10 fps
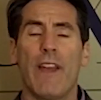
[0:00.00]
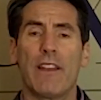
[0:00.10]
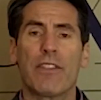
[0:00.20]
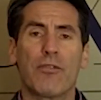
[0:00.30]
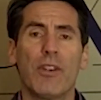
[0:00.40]

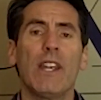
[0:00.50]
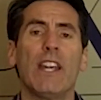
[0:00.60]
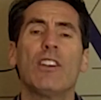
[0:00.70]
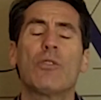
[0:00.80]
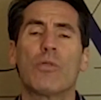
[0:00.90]
had three
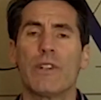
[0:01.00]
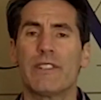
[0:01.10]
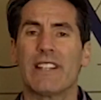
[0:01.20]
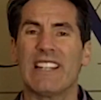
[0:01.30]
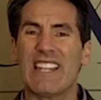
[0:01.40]

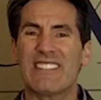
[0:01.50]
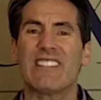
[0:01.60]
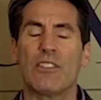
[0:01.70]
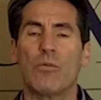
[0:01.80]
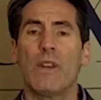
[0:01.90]
inquiries in less
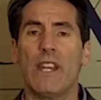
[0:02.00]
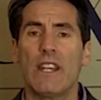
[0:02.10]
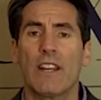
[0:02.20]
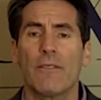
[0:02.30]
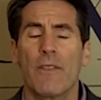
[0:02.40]
than a week.